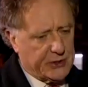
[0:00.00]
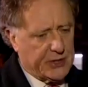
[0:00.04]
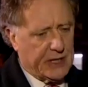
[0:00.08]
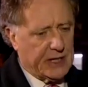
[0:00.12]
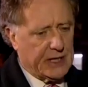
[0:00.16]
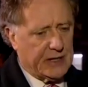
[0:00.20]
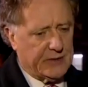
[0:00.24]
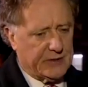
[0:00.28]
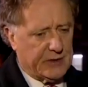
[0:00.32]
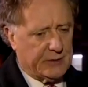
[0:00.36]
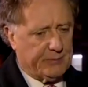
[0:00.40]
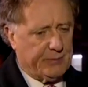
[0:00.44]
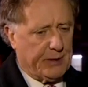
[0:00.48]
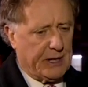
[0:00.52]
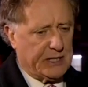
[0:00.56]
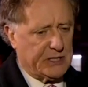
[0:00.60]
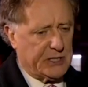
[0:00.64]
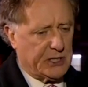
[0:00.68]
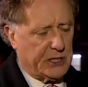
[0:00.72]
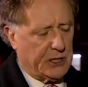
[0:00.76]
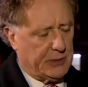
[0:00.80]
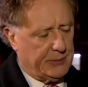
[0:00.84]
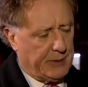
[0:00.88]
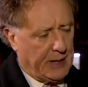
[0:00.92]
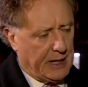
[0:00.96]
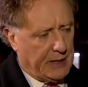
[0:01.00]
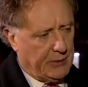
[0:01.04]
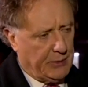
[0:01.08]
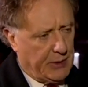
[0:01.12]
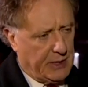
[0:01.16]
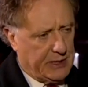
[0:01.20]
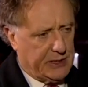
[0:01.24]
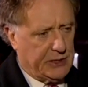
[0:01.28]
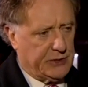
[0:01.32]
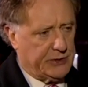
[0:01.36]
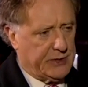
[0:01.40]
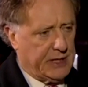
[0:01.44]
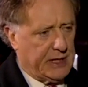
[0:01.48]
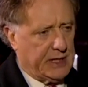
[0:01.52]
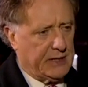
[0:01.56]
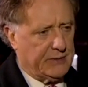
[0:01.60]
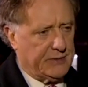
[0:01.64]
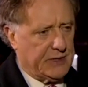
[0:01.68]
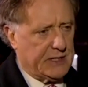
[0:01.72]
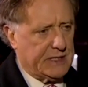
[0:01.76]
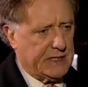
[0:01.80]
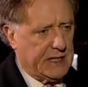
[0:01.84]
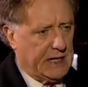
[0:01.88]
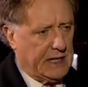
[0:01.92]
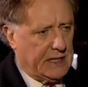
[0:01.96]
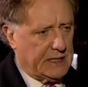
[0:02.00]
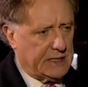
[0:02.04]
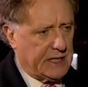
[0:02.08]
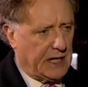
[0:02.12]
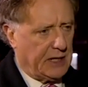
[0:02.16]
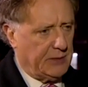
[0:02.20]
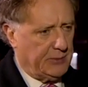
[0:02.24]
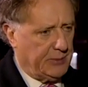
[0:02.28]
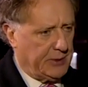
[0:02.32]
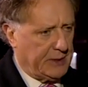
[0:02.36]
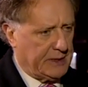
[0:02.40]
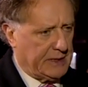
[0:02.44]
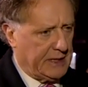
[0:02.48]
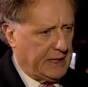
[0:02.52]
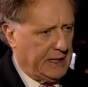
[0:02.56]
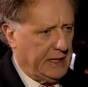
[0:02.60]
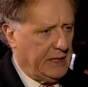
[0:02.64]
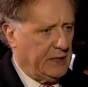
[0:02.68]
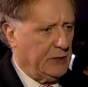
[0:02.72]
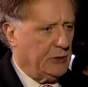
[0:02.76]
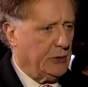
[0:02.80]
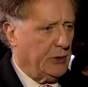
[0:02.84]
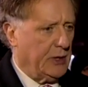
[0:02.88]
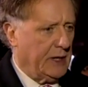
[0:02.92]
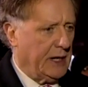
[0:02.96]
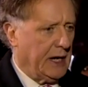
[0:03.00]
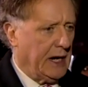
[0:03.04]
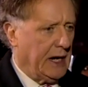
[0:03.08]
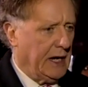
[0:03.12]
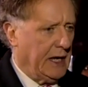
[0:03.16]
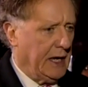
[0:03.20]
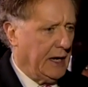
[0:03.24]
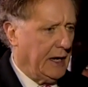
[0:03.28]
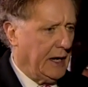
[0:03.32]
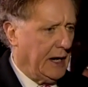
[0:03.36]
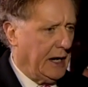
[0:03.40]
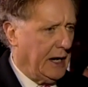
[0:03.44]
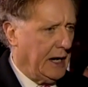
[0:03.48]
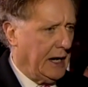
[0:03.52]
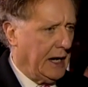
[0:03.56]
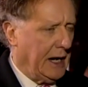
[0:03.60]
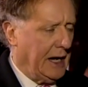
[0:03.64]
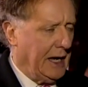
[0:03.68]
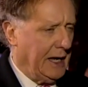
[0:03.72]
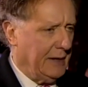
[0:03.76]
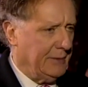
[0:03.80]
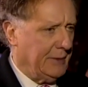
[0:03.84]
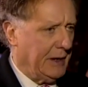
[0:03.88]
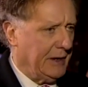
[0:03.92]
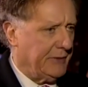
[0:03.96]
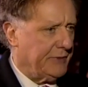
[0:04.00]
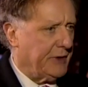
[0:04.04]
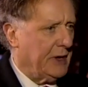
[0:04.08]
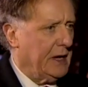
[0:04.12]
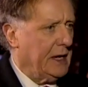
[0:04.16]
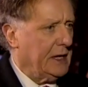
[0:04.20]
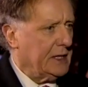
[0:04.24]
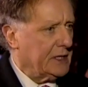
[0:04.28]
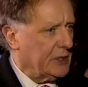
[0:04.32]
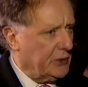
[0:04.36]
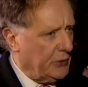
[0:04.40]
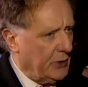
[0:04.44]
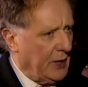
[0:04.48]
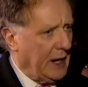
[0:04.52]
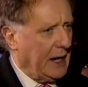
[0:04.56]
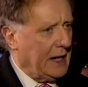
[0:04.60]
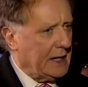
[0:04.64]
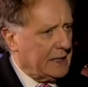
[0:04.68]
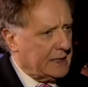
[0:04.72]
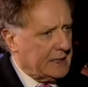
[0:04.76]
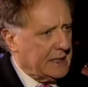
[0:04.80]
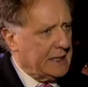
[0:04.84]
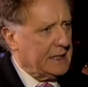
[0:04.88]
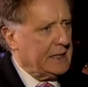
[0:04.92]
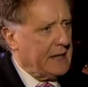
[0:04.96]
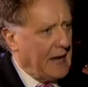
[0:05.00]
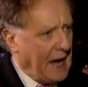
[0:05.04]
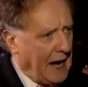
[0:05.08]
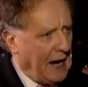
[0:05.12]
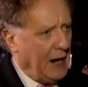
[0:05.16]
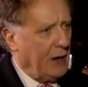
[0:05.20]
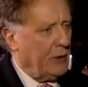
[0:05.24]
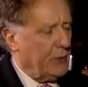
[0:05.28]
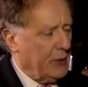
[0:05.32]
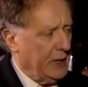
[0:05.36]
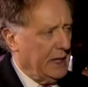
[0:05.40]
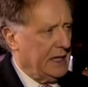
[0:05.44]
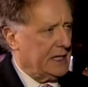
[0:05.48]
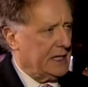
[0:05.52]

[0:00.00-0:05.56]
you think of the budget, no matter what you think of the deal done by the EU and IMF, the reality now